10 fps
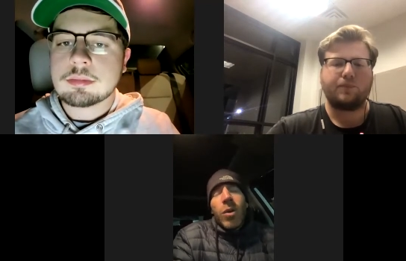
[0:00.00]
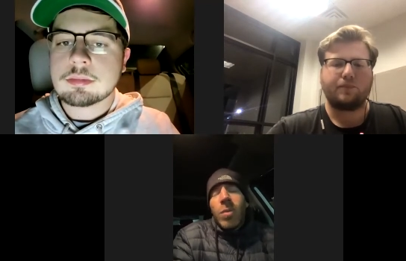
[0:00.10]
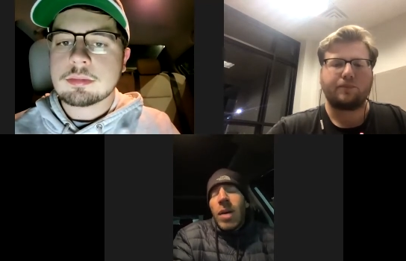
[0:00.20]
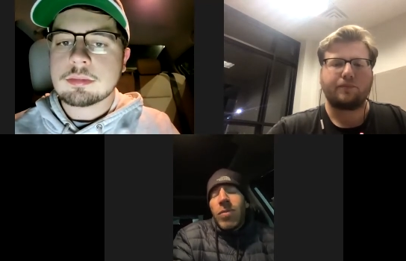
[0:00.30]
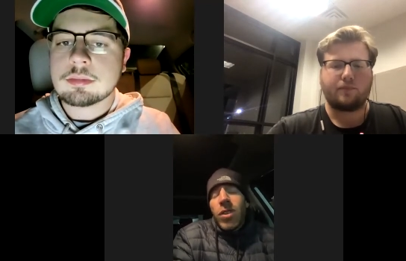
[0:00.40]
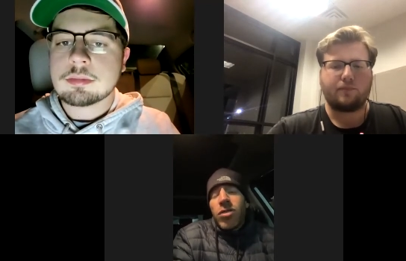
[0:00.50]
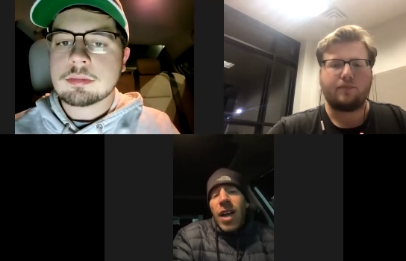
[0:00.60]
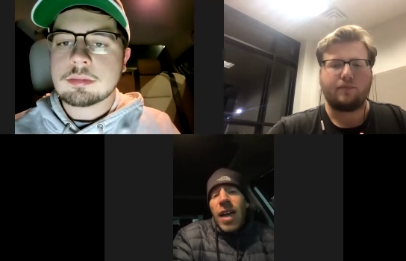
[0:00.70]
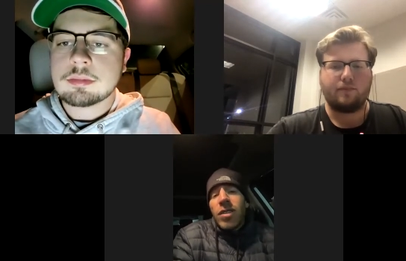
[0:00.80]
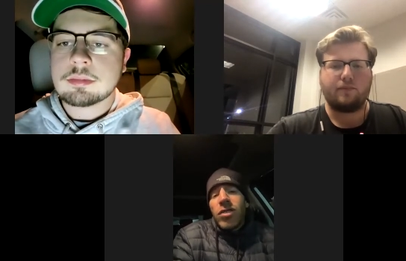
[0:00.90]
Speaker 1: be up for the
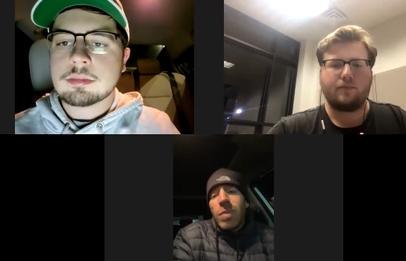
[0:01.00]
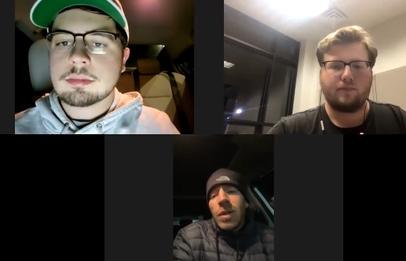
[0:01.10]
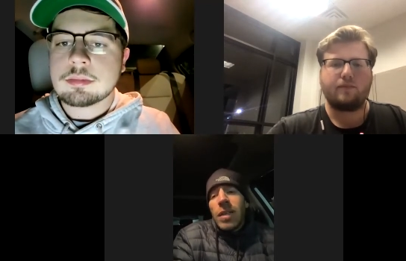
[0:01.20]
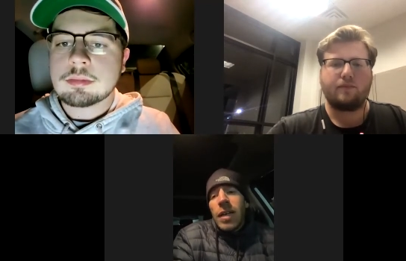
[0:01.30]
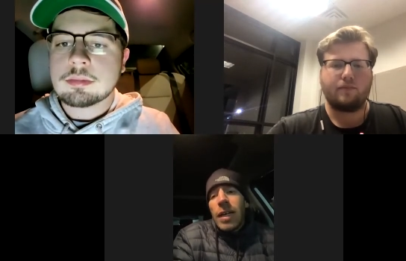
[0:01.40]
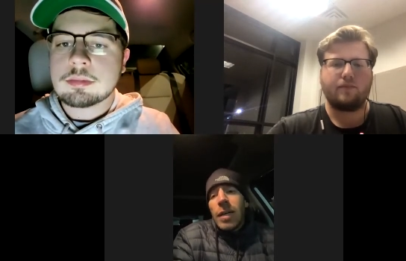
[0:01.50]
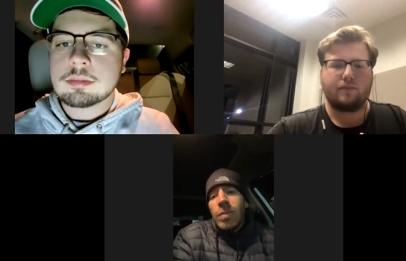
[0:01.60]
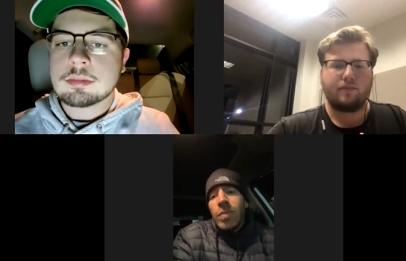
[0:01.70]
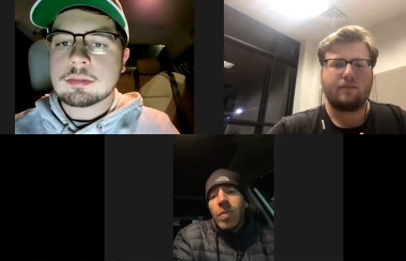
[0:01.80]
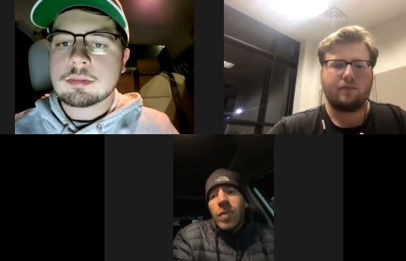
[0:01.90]
challenge, but
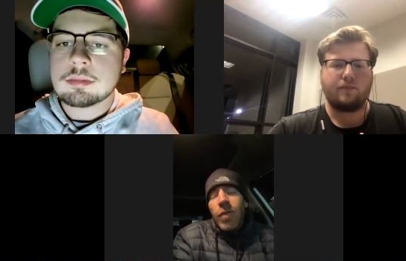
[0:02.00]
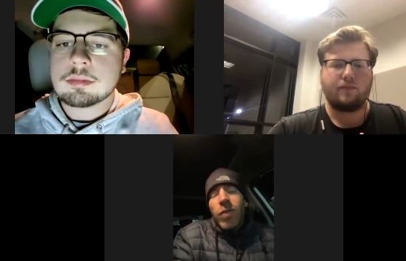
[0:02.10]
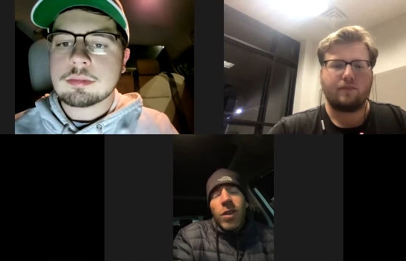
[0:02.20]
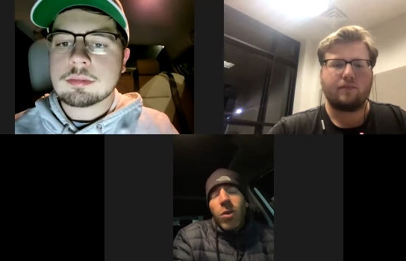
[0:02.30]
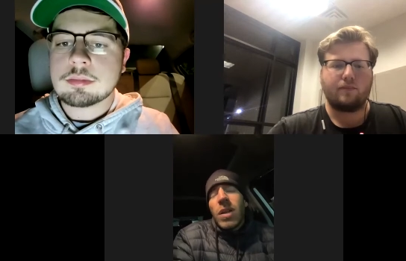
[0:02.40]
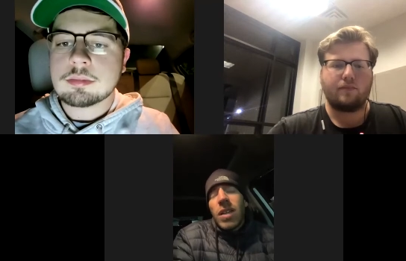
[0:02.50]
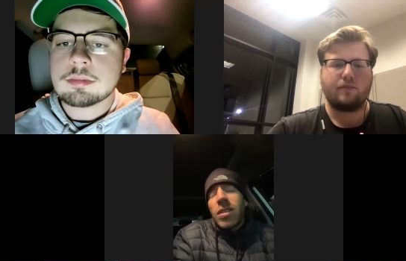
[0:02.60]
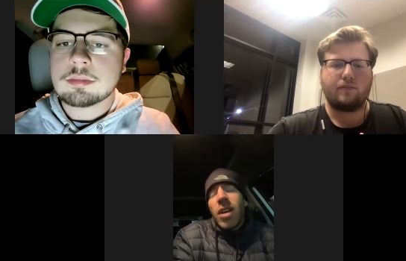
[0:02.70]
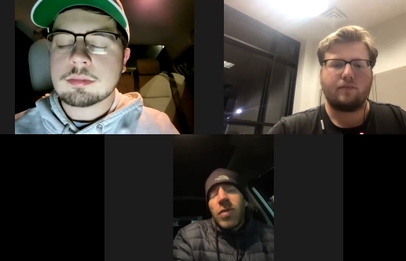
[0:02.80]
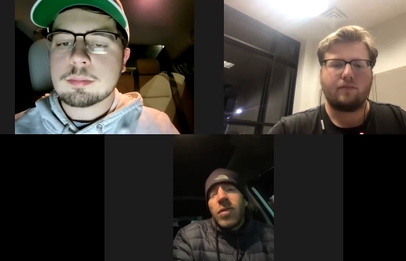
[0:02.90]
um, definitely will be their
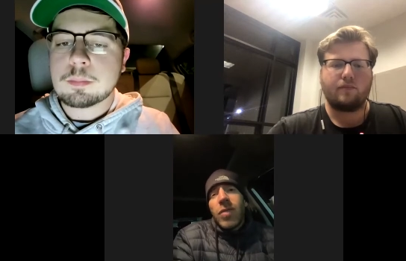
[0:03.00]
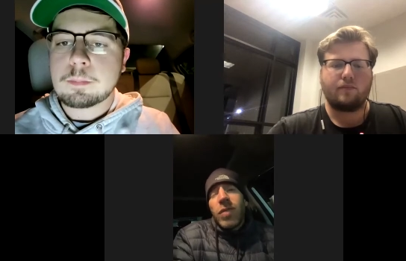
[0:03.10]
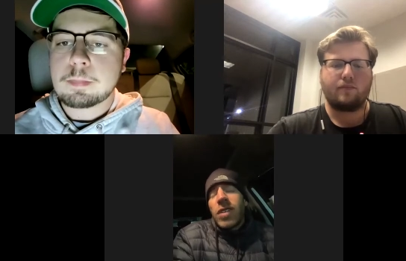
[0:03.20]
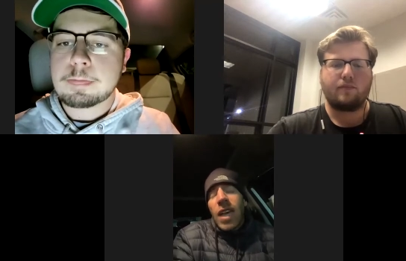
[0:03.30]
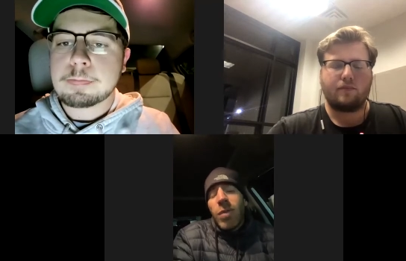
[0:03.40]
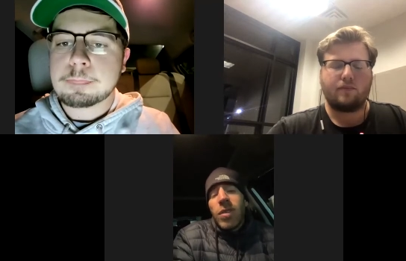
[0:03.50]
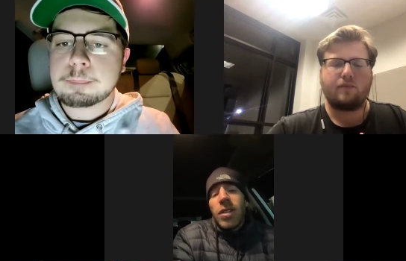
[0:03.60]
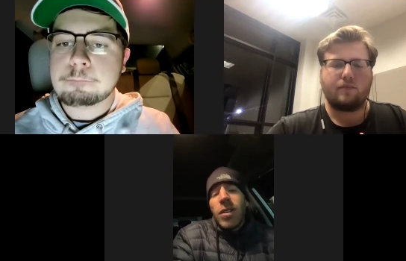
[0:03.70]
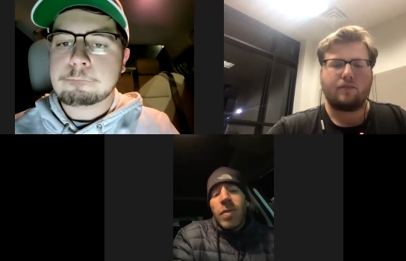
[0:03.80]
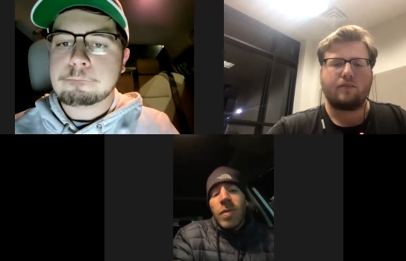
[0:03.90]
t- toughest game of the
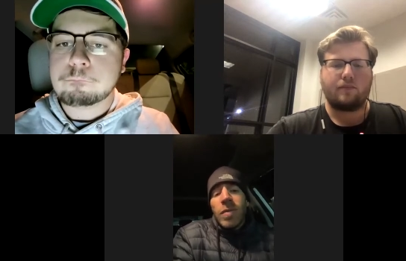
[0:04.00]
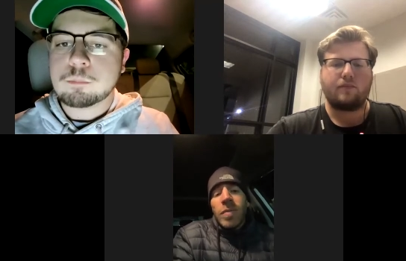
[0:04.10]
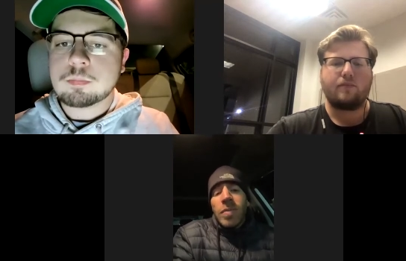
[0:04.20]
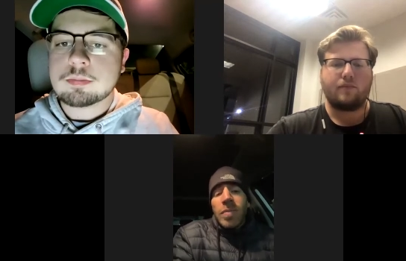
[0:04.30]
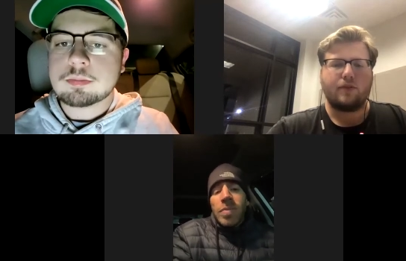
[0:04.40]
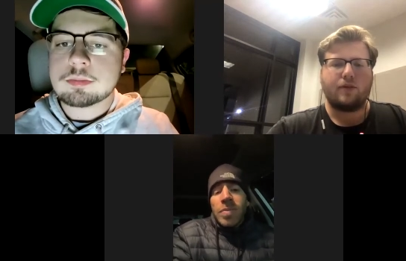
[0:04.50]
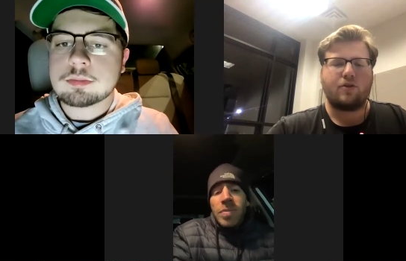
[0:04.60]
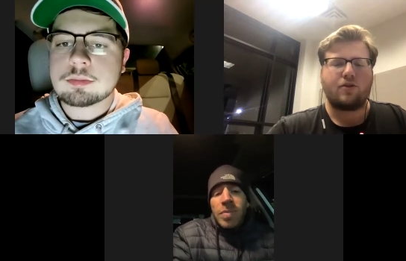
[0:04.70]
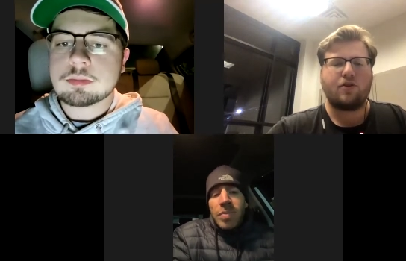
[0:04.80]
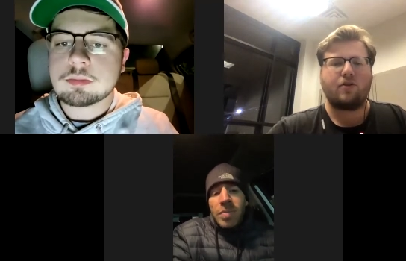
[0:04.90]
year.
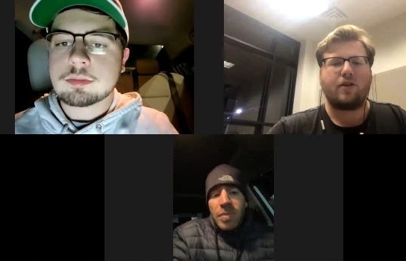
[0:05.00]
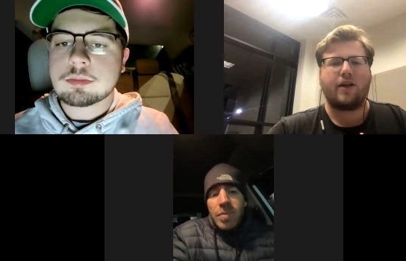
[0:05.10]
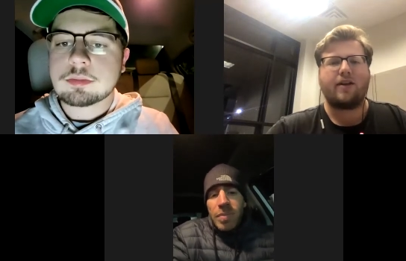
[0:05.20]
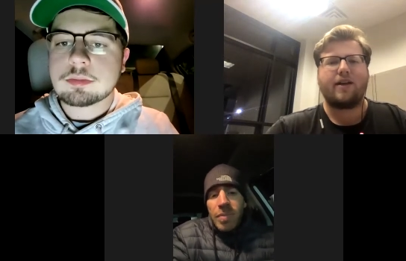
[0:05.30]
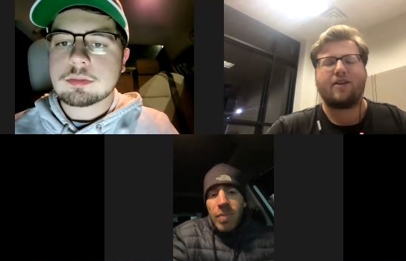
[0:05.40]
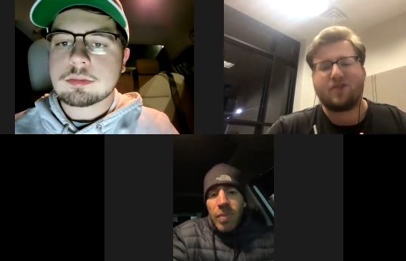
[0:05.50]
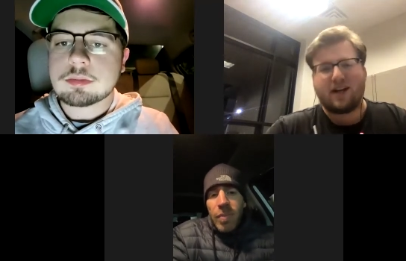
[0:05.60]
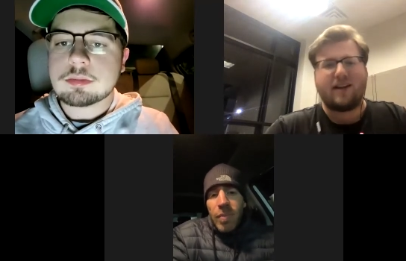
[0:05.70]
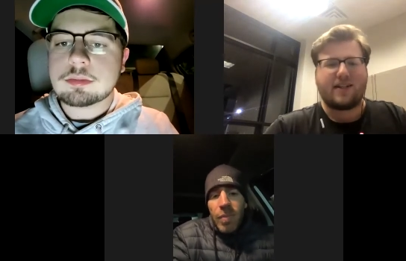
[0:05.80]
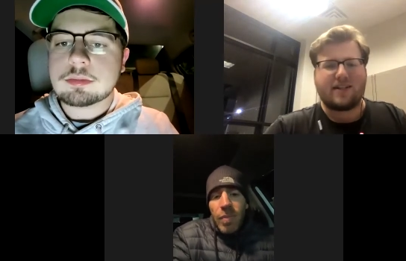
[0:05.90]
Speaker 2: Most certainly. On the other
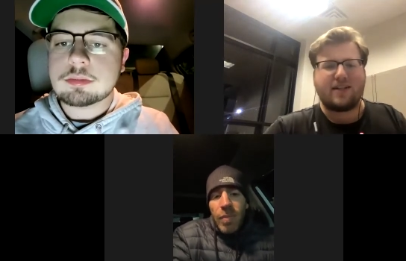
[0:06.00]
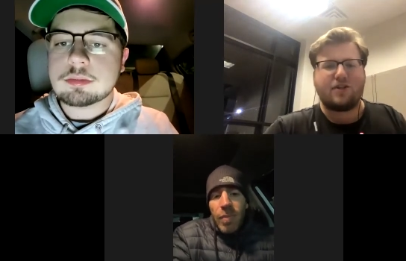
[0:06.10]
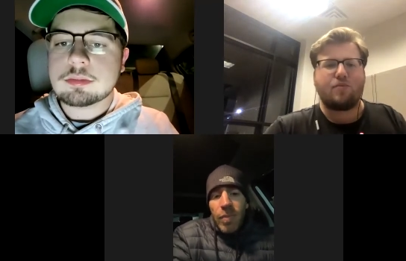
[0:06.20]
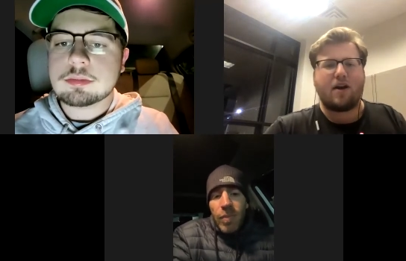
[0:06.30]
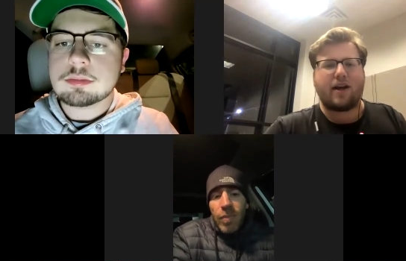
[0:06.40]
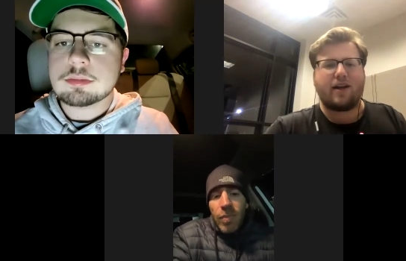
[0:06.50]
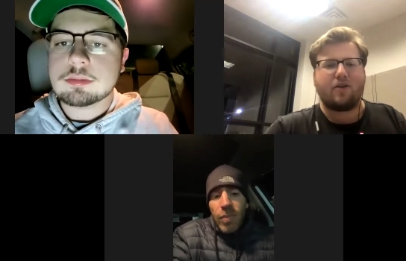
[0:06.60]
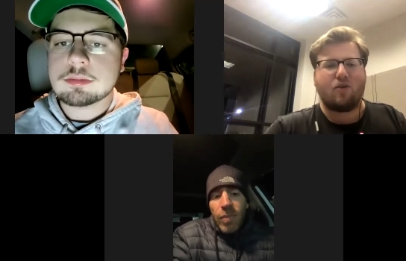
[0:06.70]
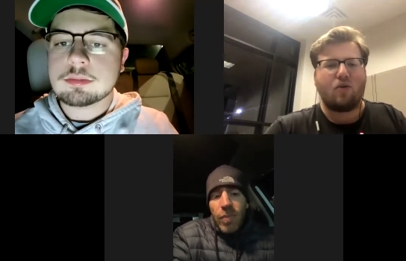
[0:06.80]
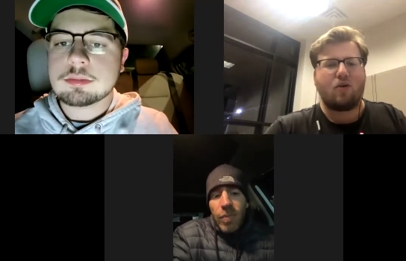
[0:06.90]
side of that C2 bracket,
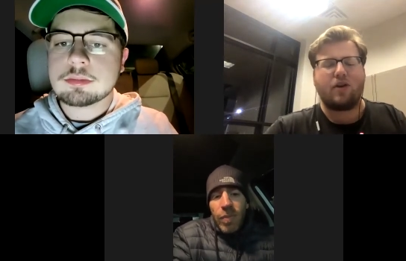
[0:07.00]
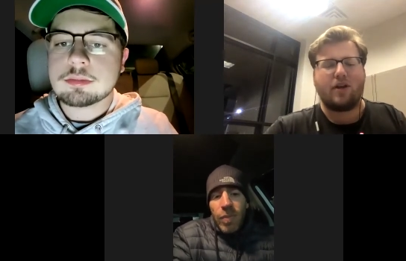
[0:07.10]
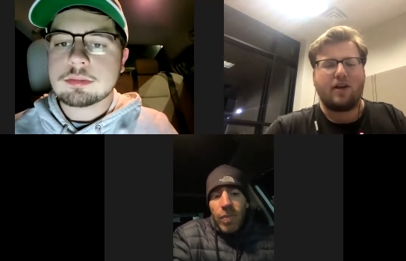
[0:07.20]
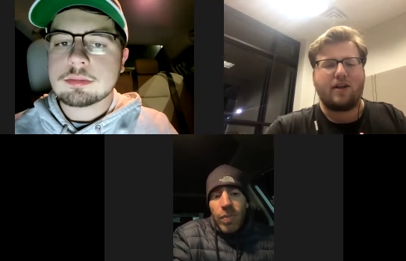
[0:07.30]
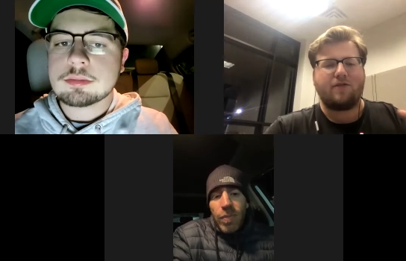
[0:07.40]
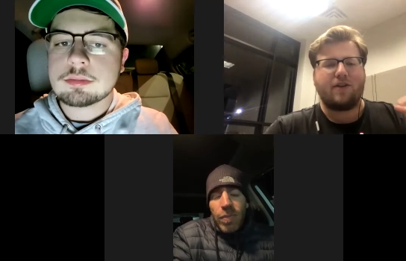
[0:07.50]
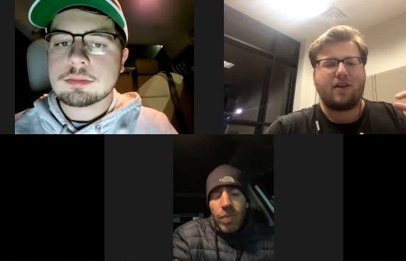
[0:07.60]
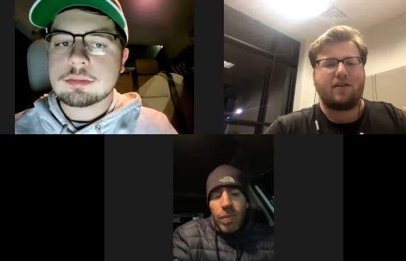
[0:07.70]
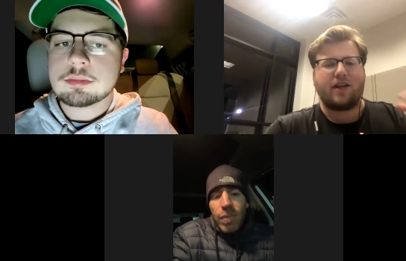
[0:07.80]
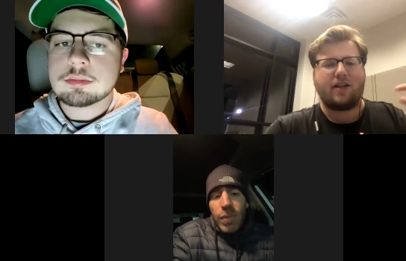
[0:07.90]
Ord
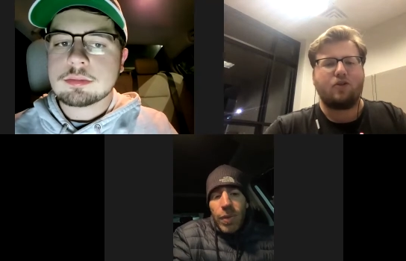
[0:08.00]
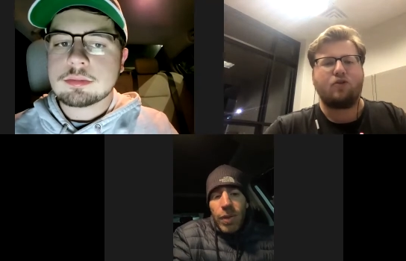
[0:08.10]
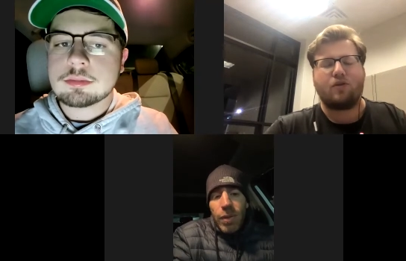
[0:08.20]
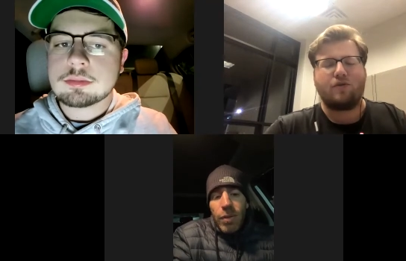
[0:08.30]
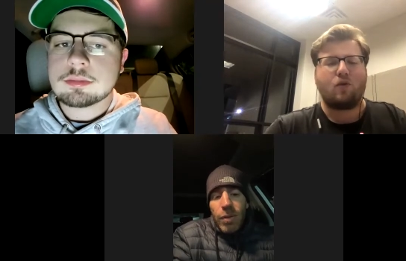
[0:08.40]
defeated Lincoln Lutheran